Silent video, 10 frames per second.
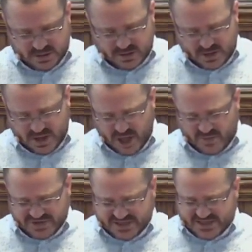Help us
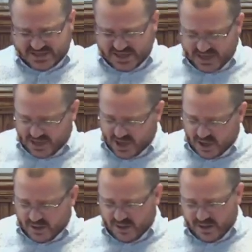to see
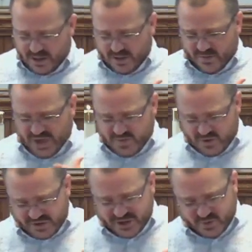people in
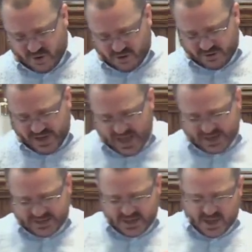this world not as
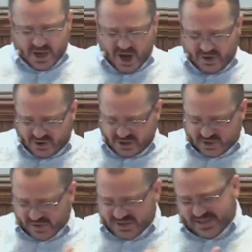others or
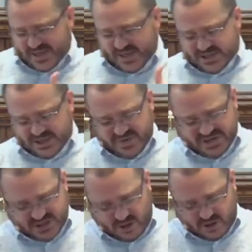as things to be
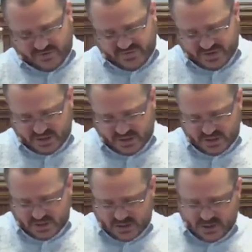solved,
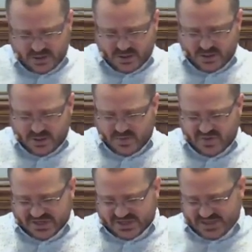but to
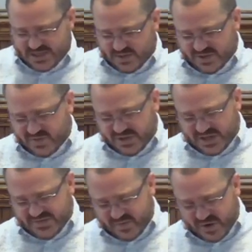see them as
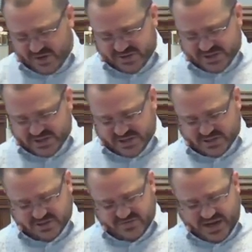beloved brothers and sisters of God.